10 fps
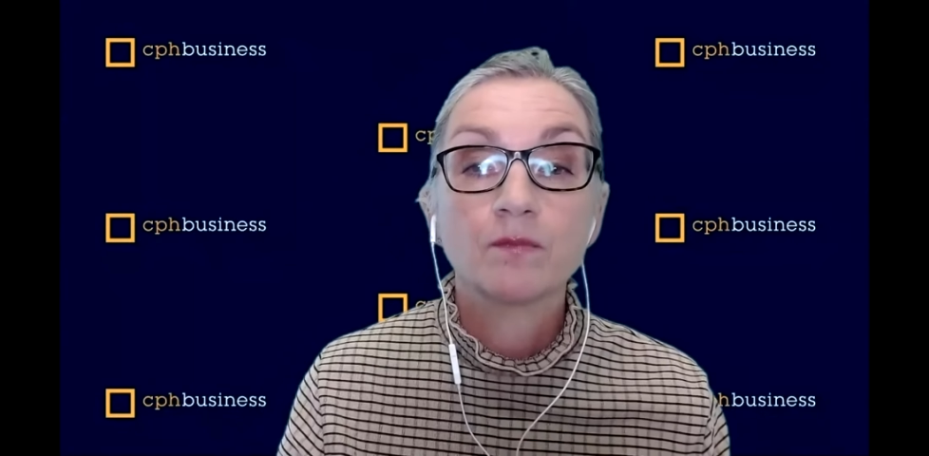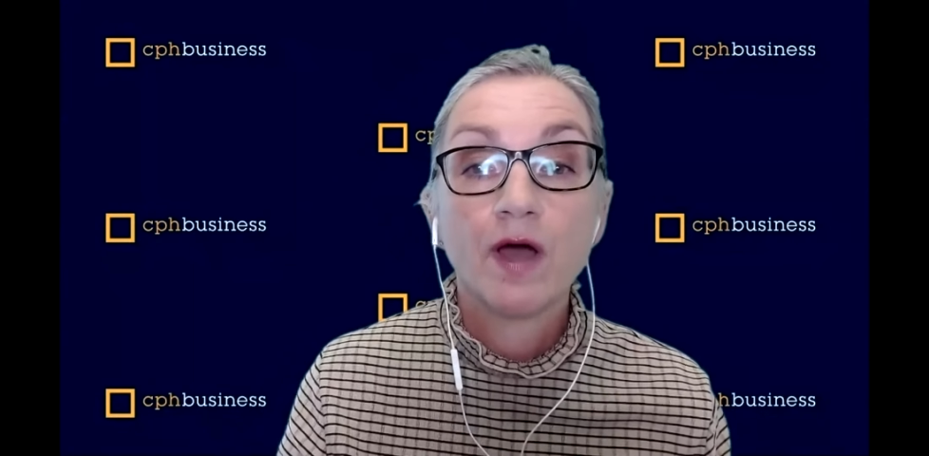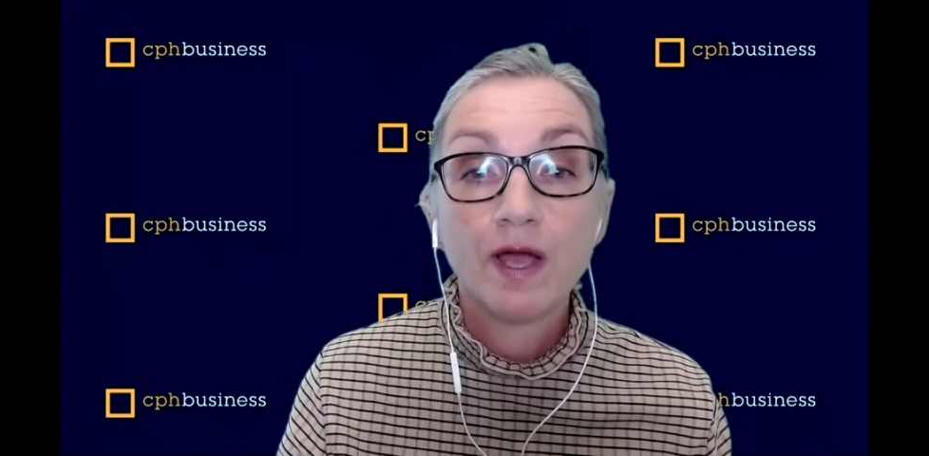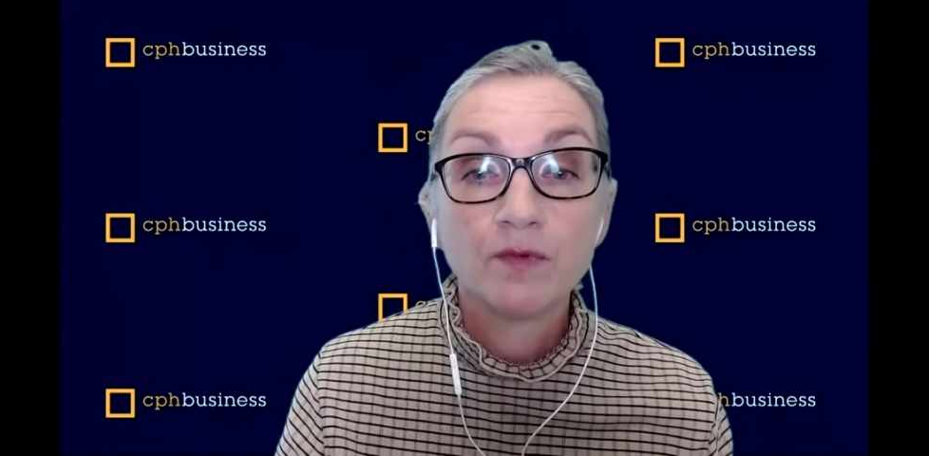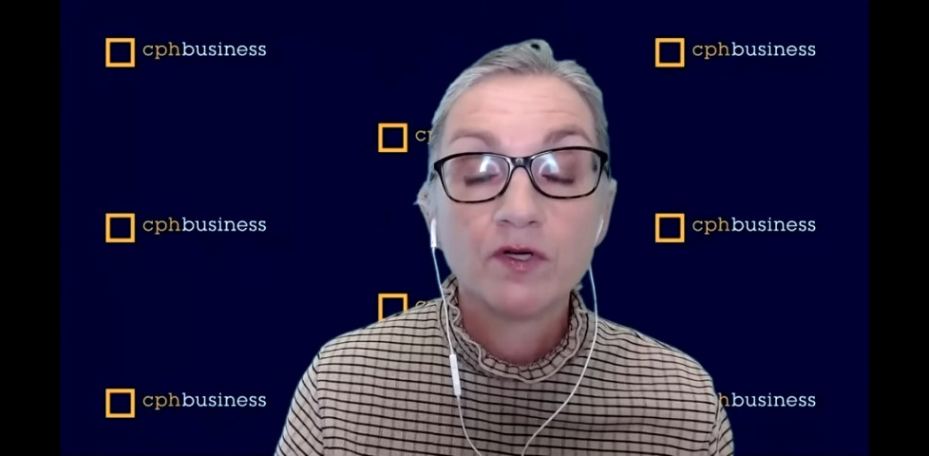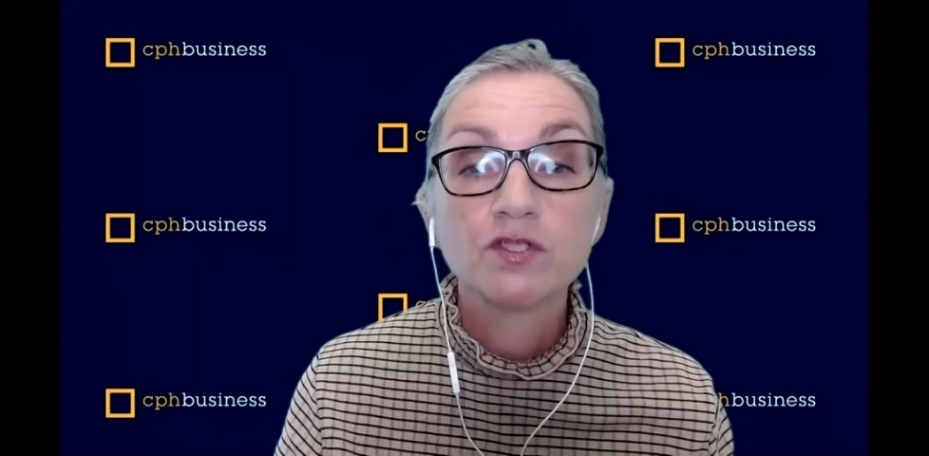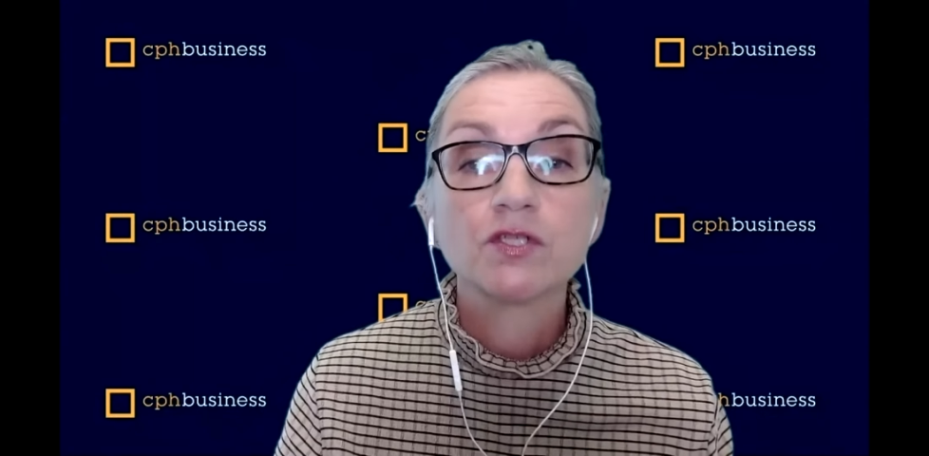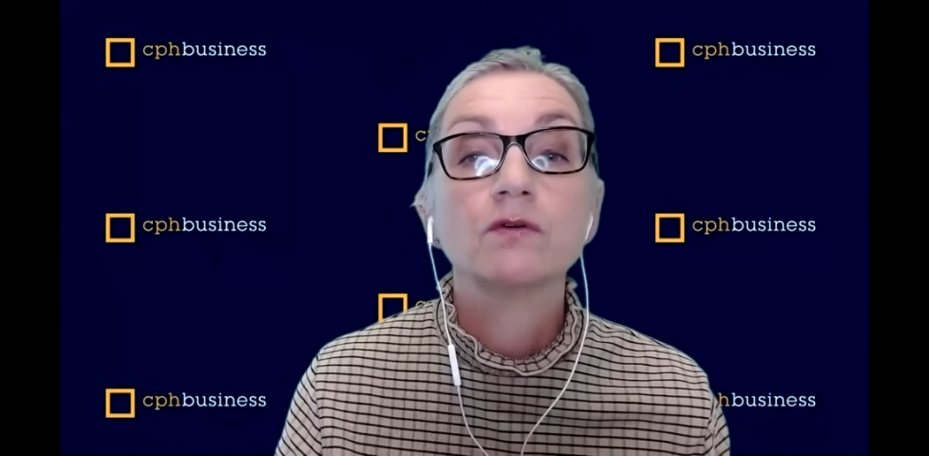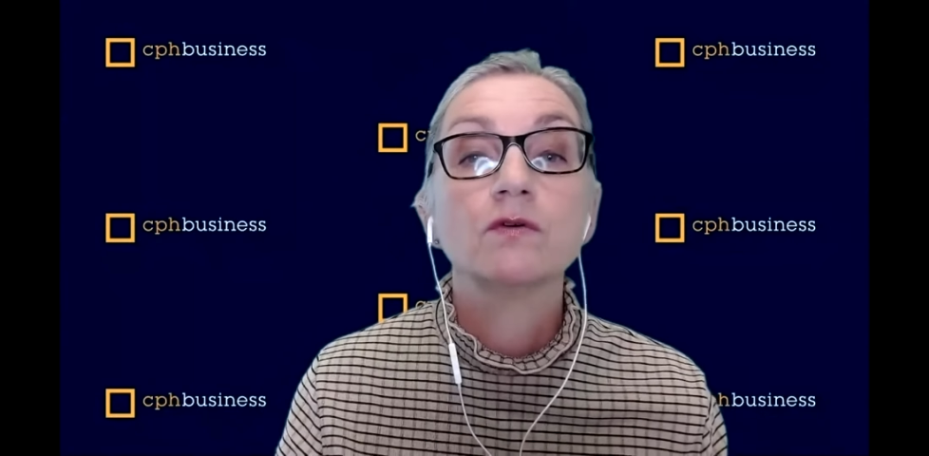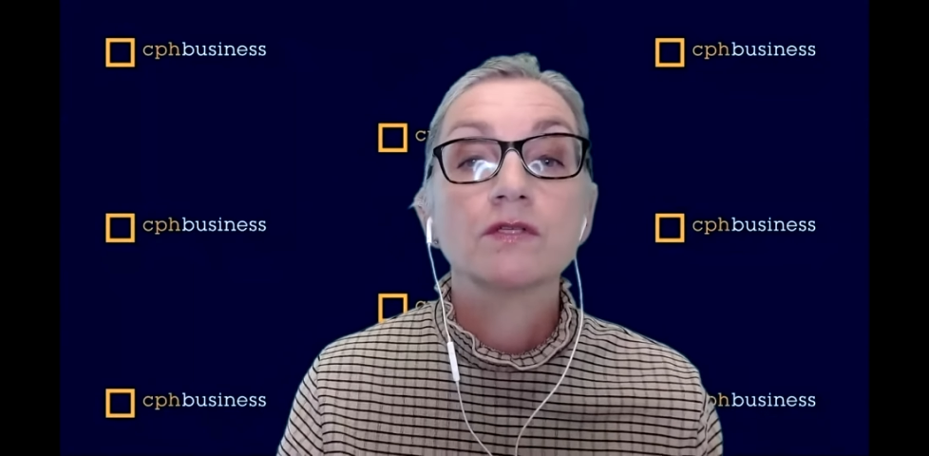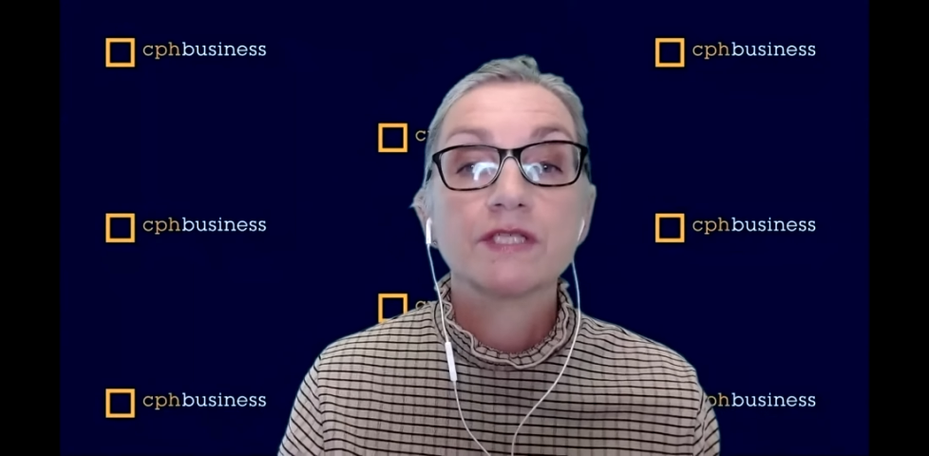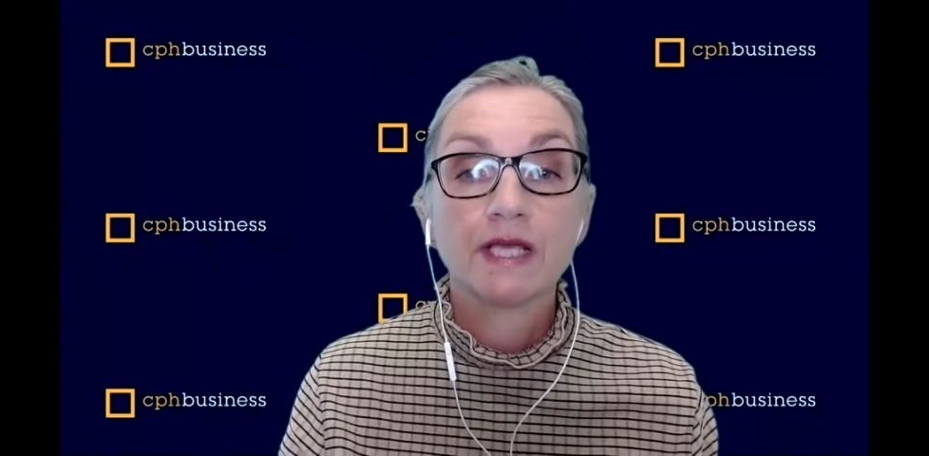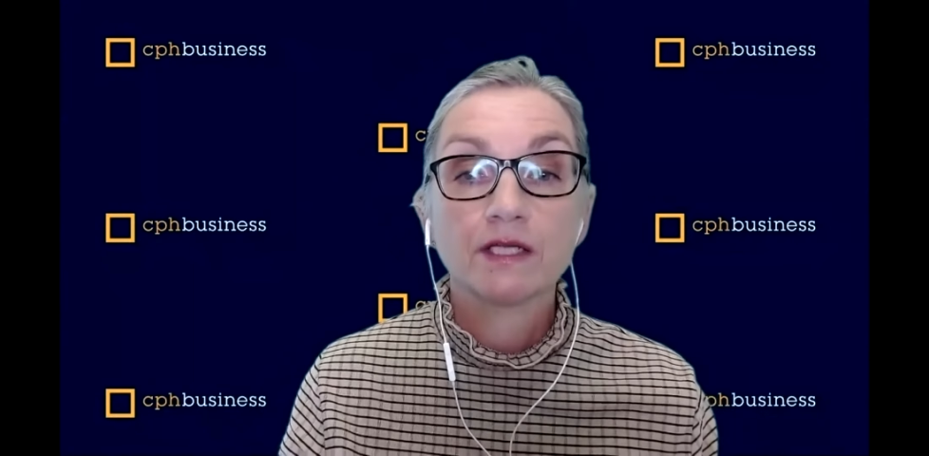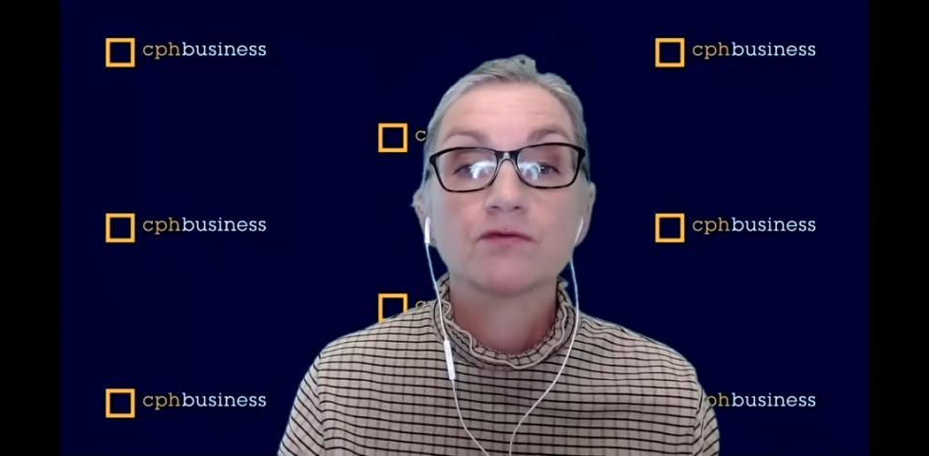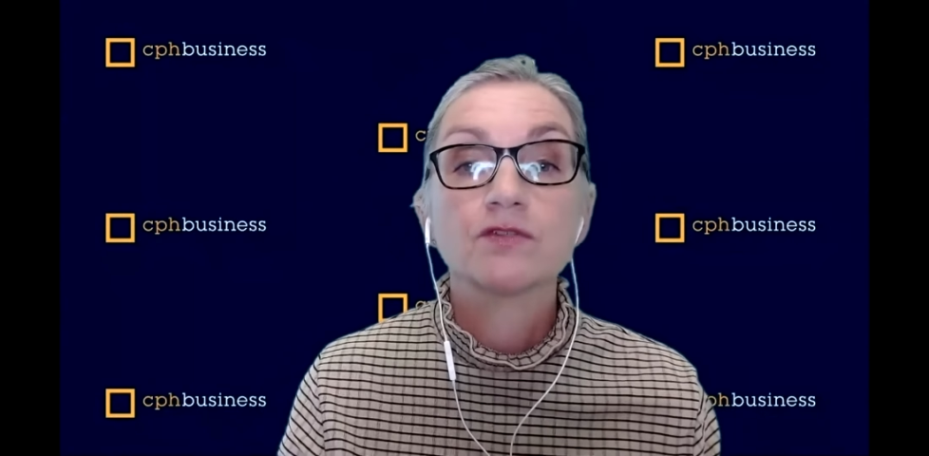primary school,
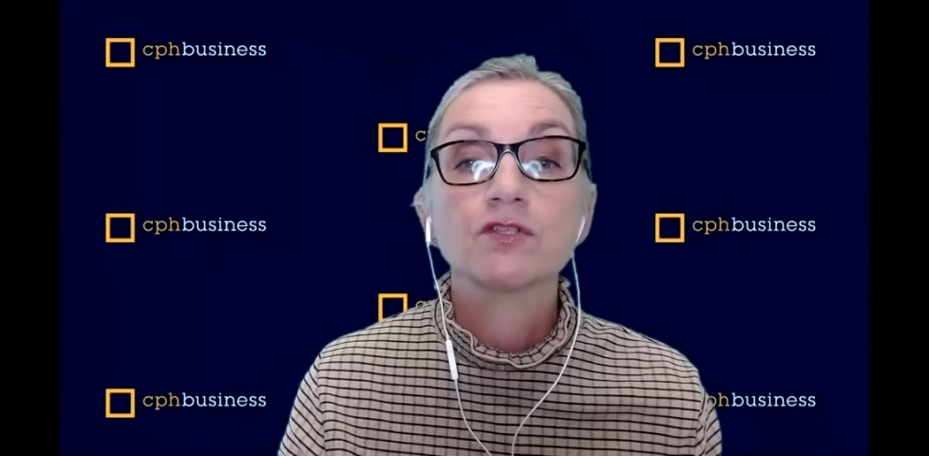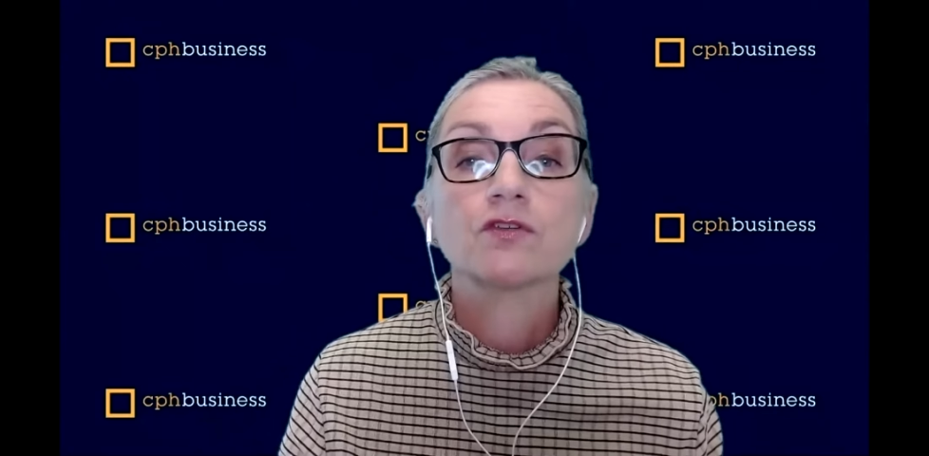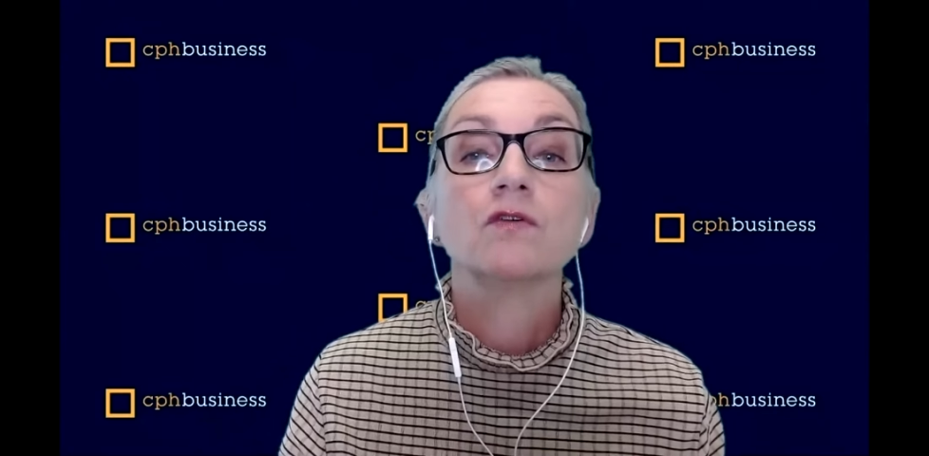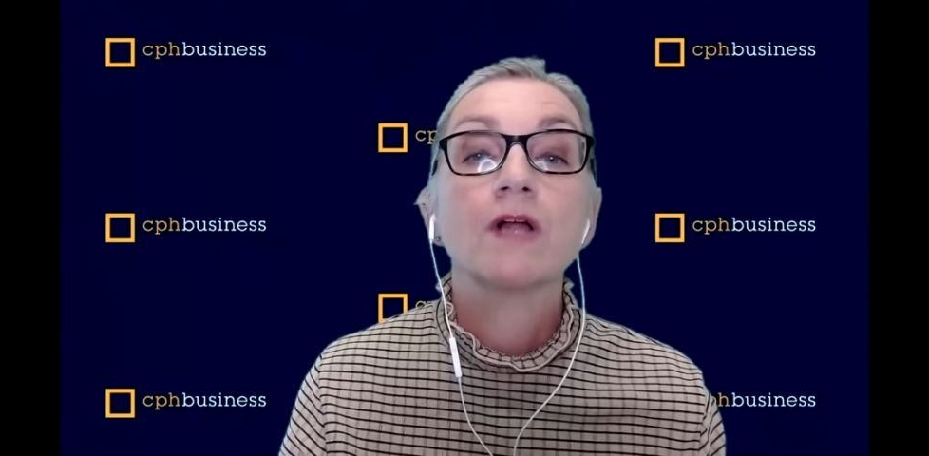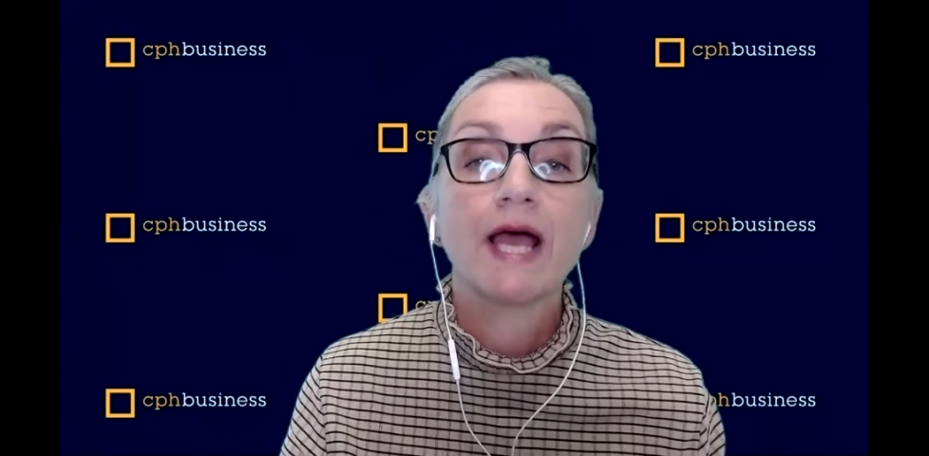secondary school,